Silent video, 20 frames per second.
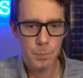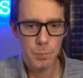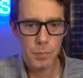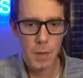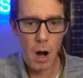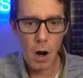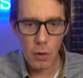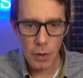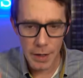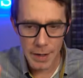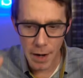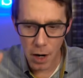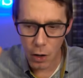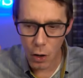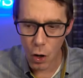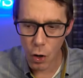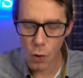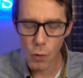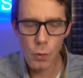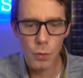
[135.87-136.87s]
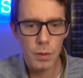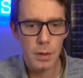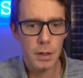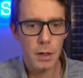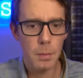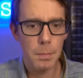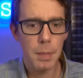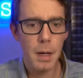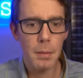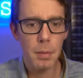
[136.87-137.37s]
are in our own little
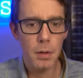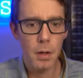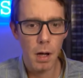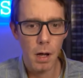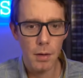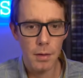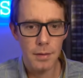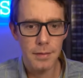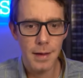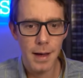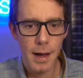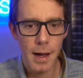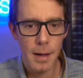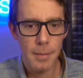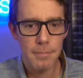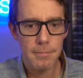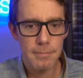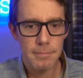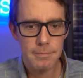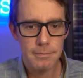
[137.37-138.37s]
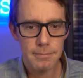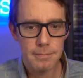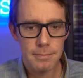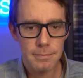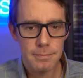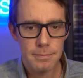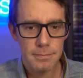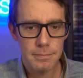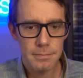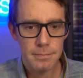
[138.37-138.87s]
bubble all the time.
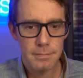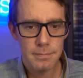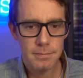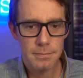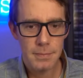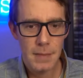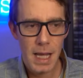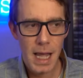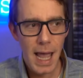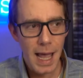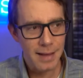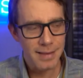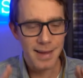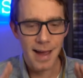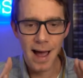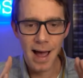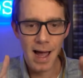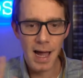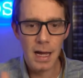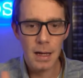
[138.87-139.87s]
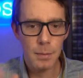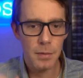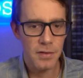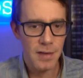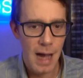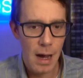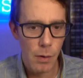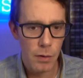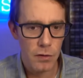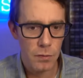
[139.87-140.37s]
And time is
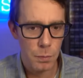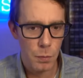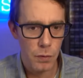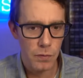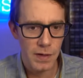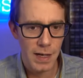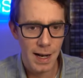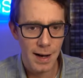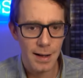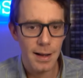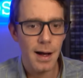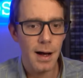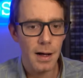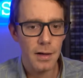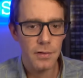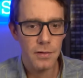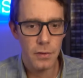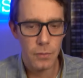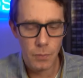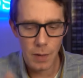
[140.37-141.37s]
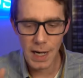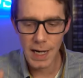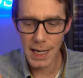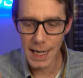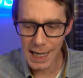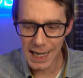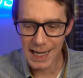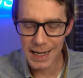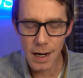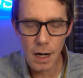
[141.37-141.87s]
always moving at a constant rate
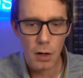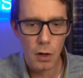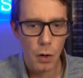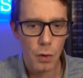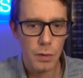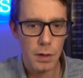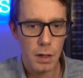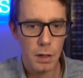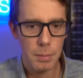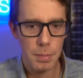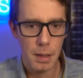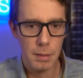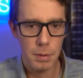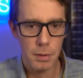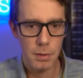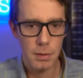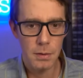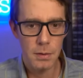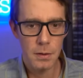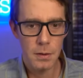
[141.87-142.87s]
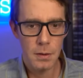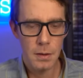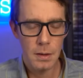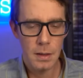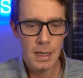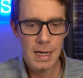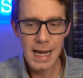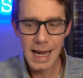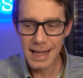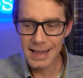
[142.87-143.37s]
in our own little bubble.
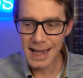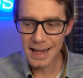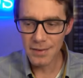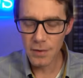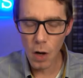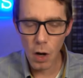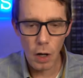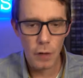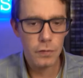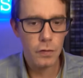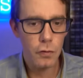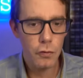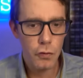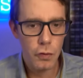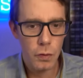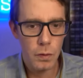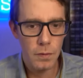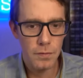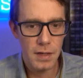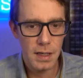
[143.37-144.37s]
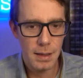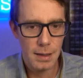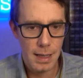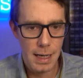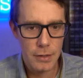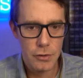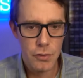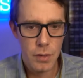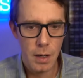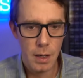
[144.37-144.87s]
And that's also true of the
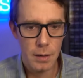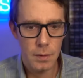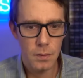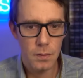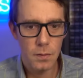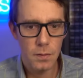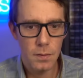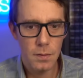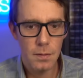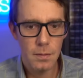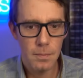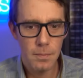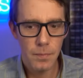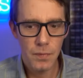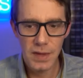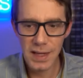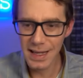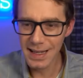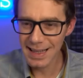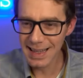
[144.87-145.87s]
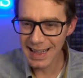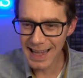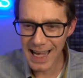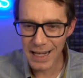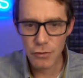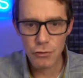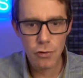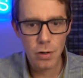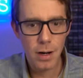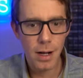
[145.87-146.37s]
electrons. The
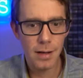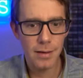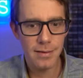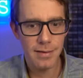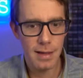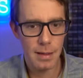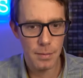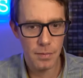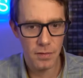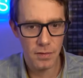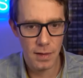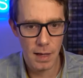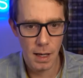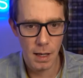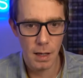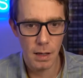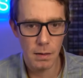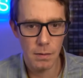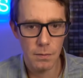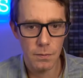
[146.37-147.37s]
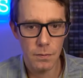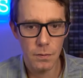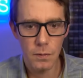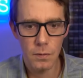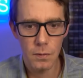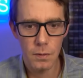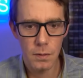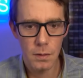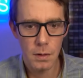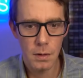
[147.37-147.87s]
electrons
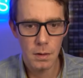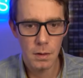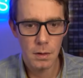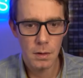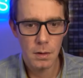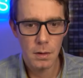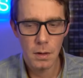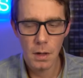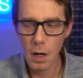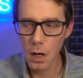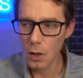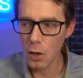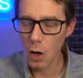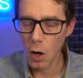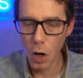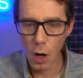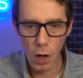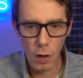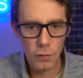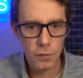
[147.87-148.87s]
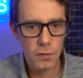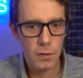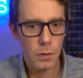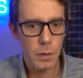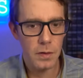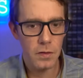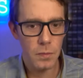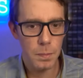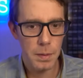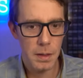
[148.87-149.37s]
themselves are also
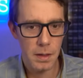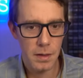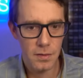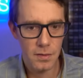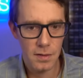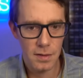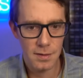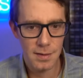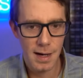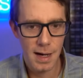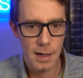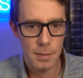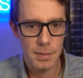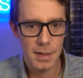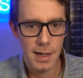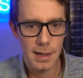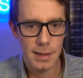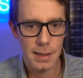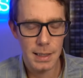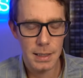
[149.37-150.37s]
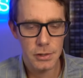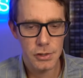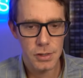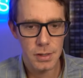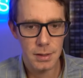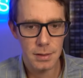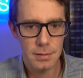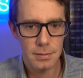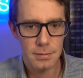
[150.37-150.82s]
experiencing time dilation.